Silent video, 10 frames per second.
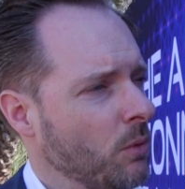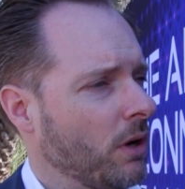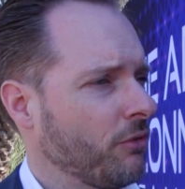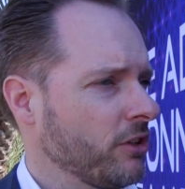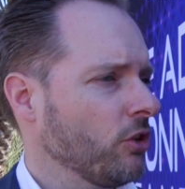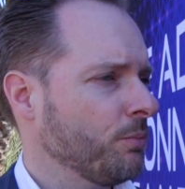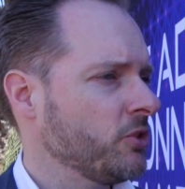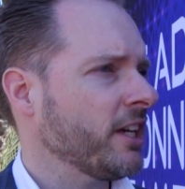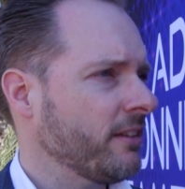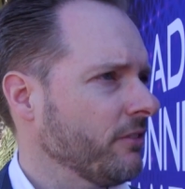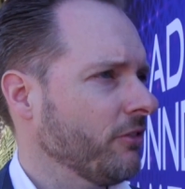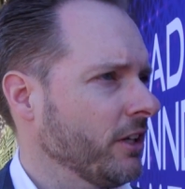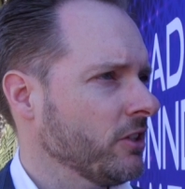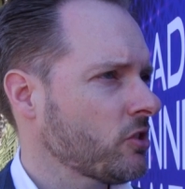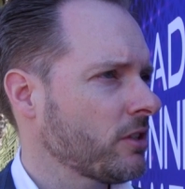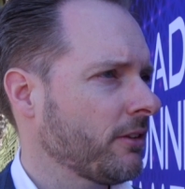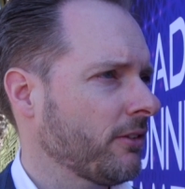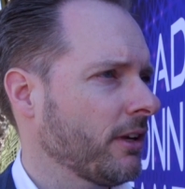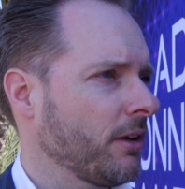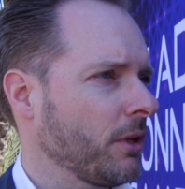Well, I think the objective is that
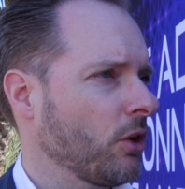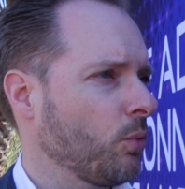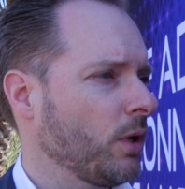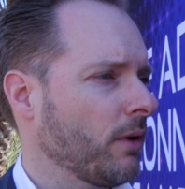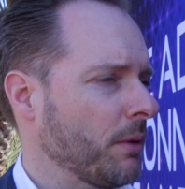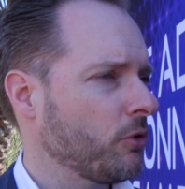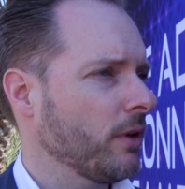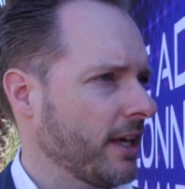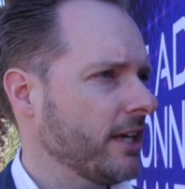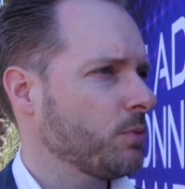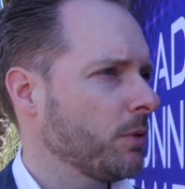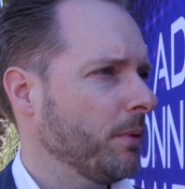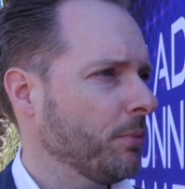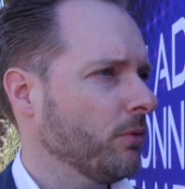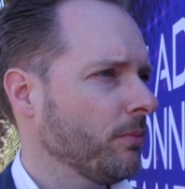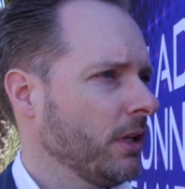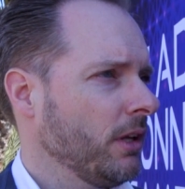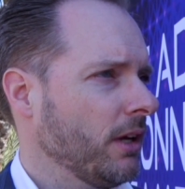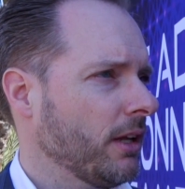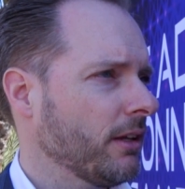we are able to engage with people.
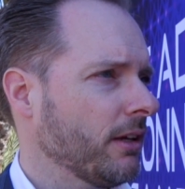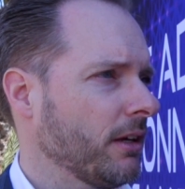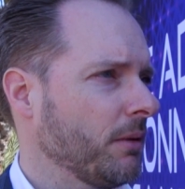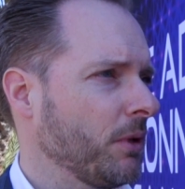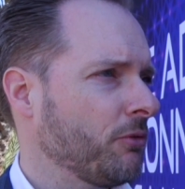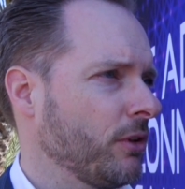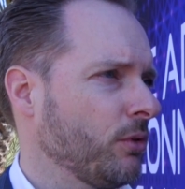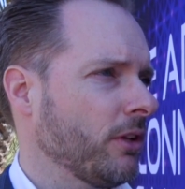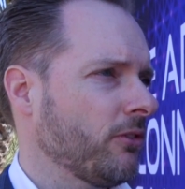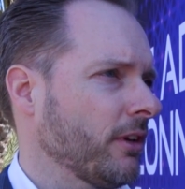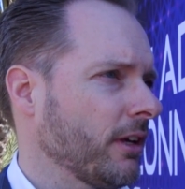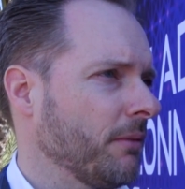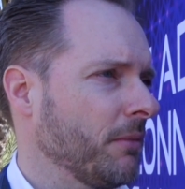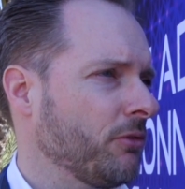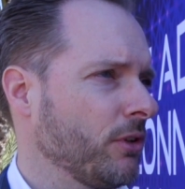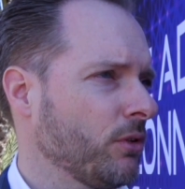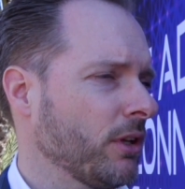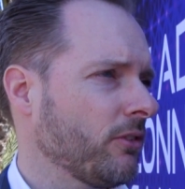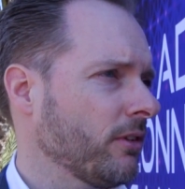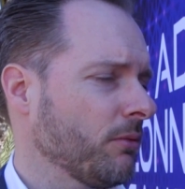And if you look at,
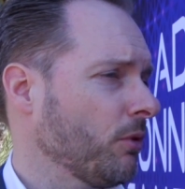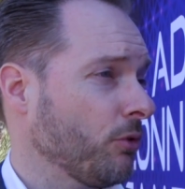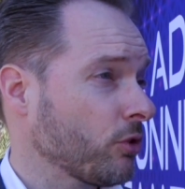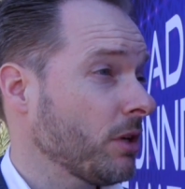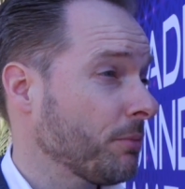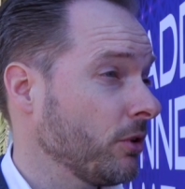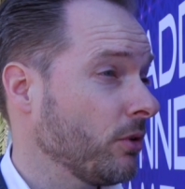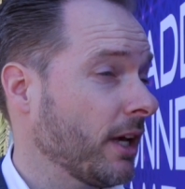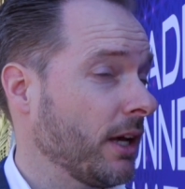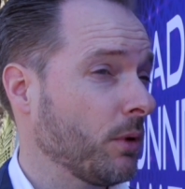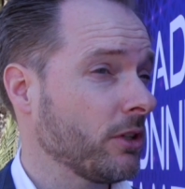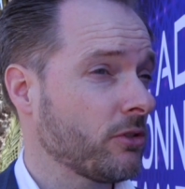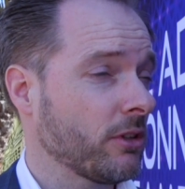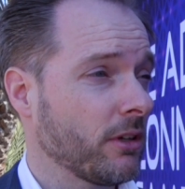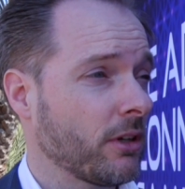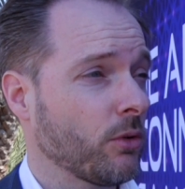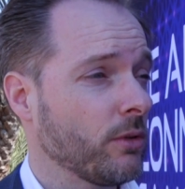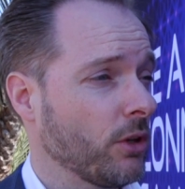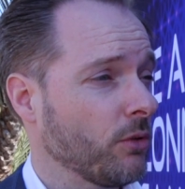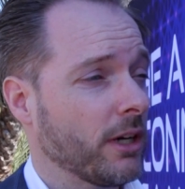for example, the UK, where it's
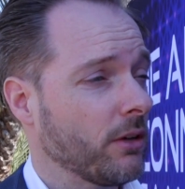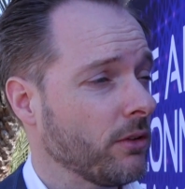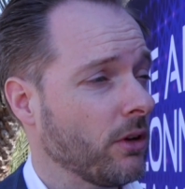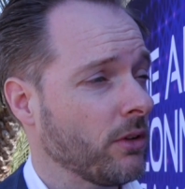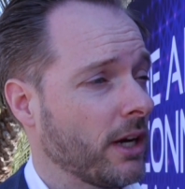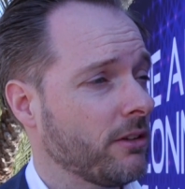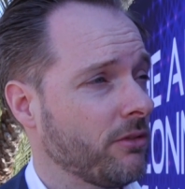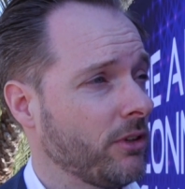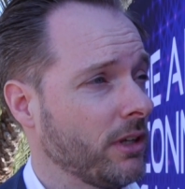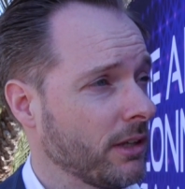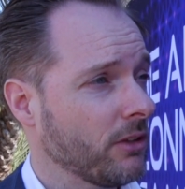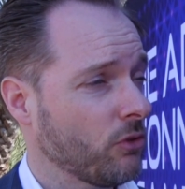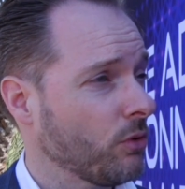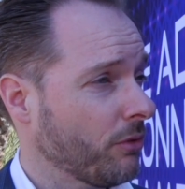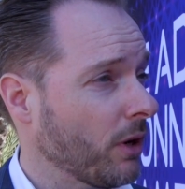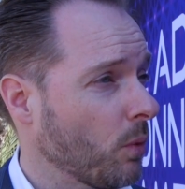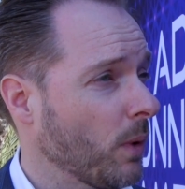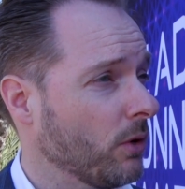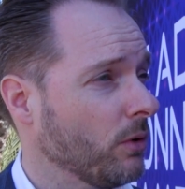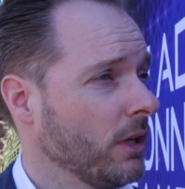currently on air on ITV and it's doing very
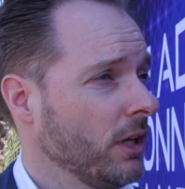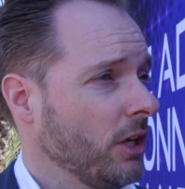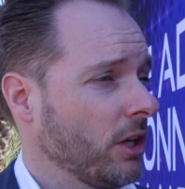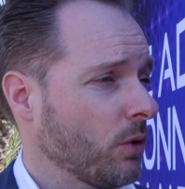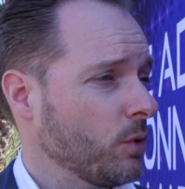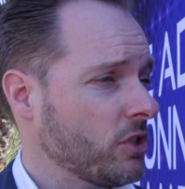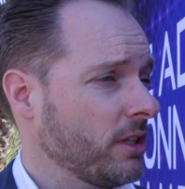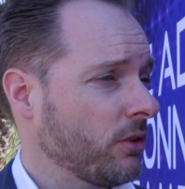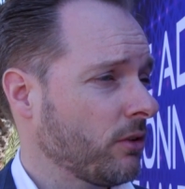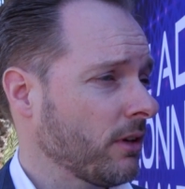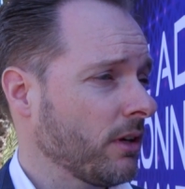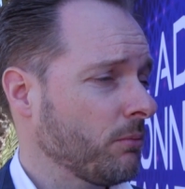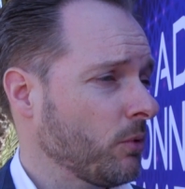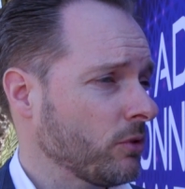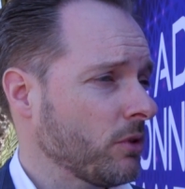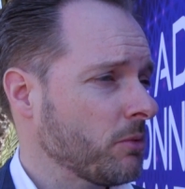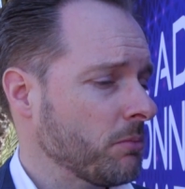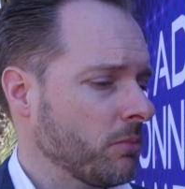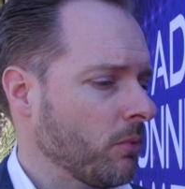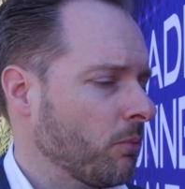well, we see that
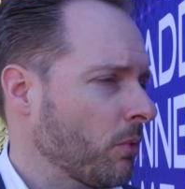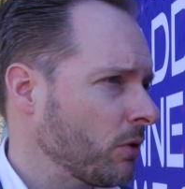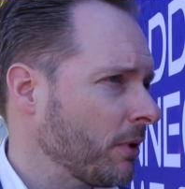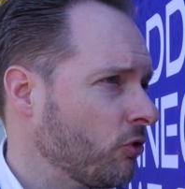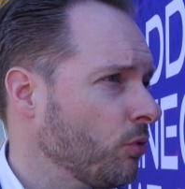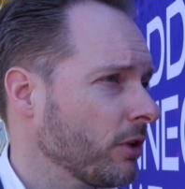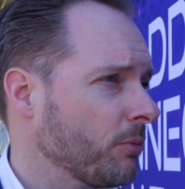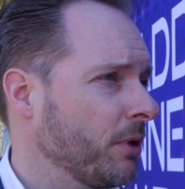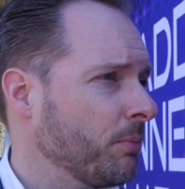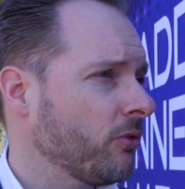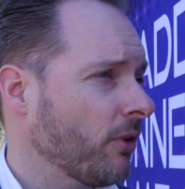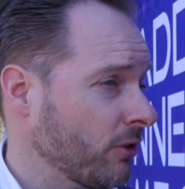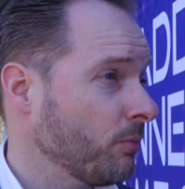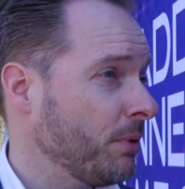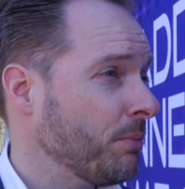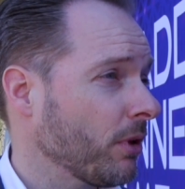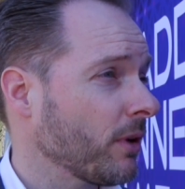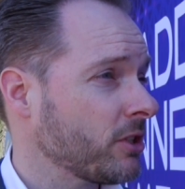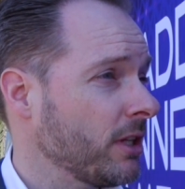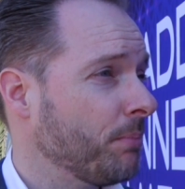around about 200,000 people
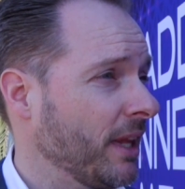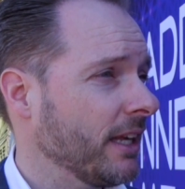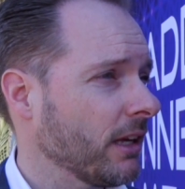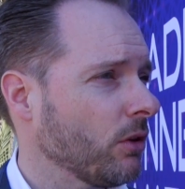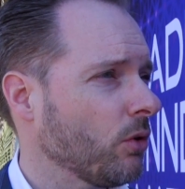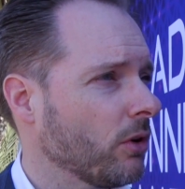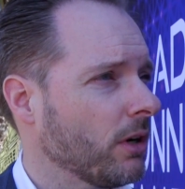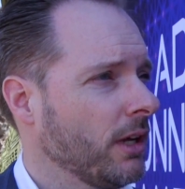are actually playing along,